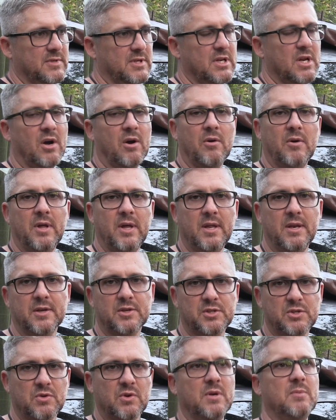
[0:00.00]
you know, in
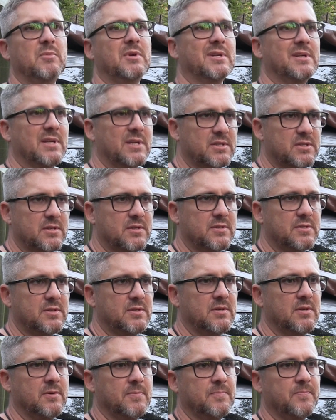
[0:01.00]
extreme
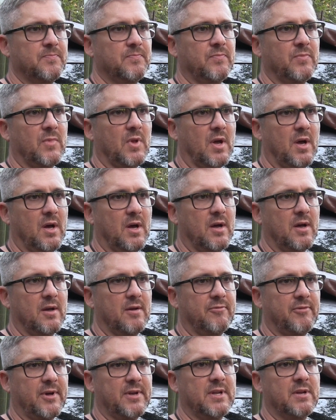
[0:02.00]
conditions, uh,
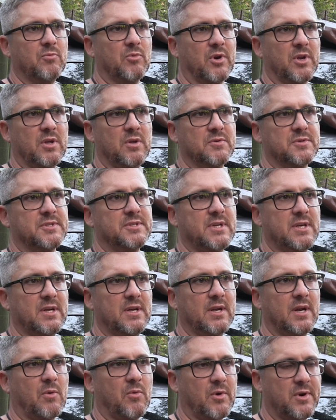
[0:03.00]
if I didn't want to use a
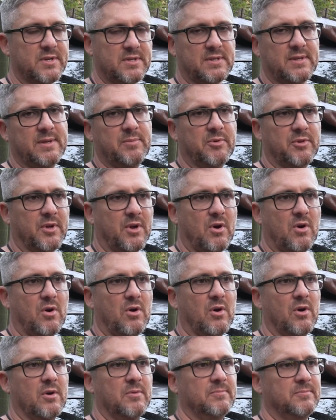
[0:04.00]
tent, I wanted to sleep in the
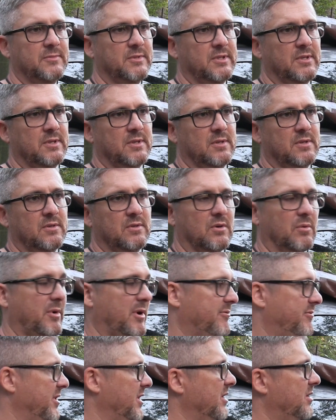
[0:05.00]
car or
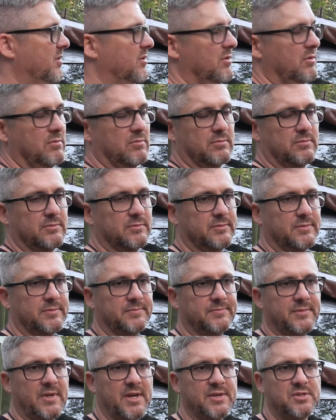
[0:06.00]
my vehicle,
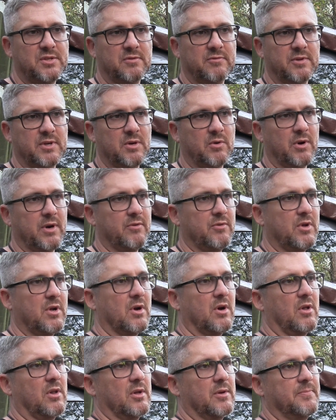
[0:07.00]
S U V, whatever you
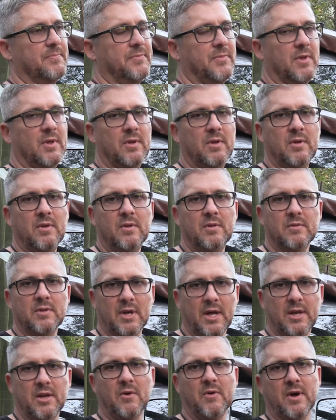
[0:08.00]
call it,
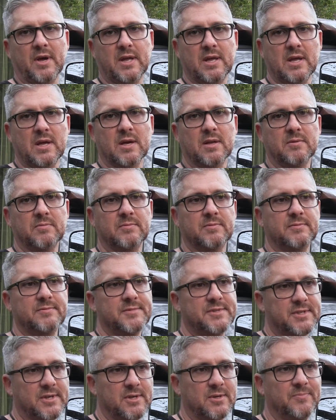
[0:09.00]
that I know I can.
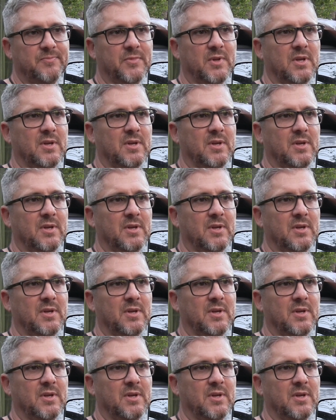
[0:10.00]
So